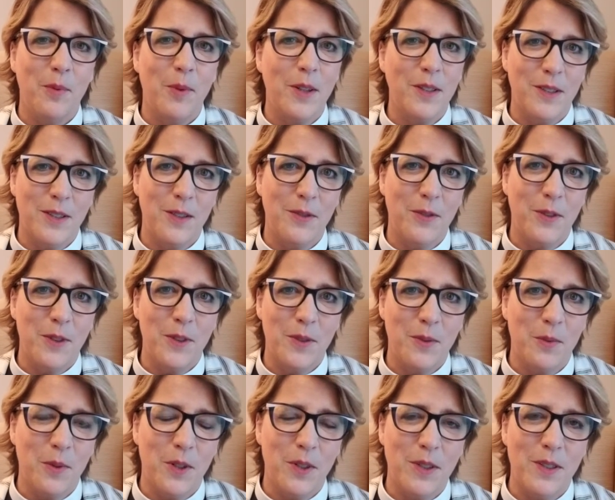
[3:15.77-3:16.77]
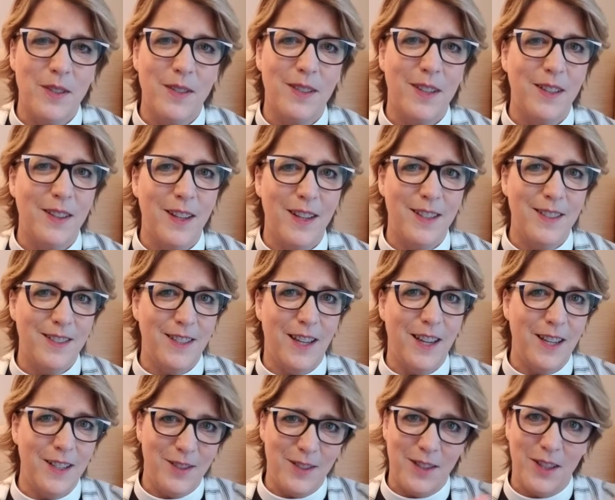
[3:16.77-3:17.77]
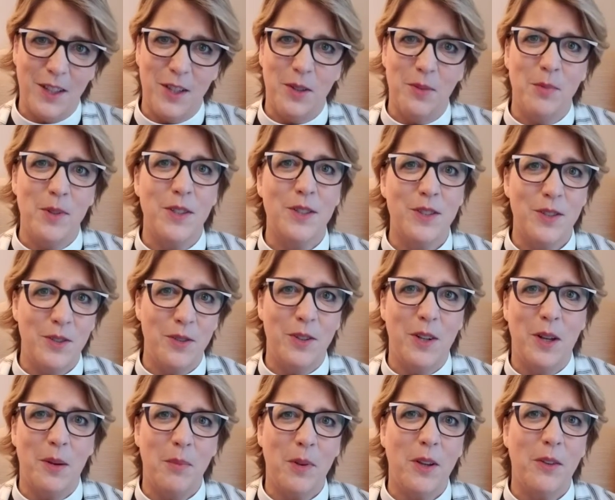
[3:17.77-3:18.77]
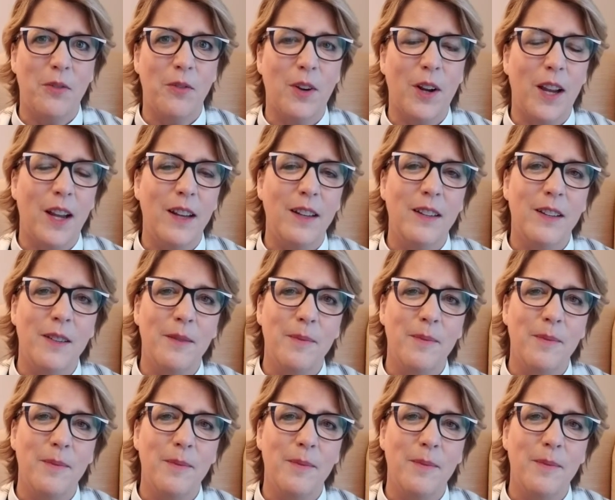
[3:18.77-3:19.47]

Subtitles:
what's the first words that they say to the humans? "Do not be afraid."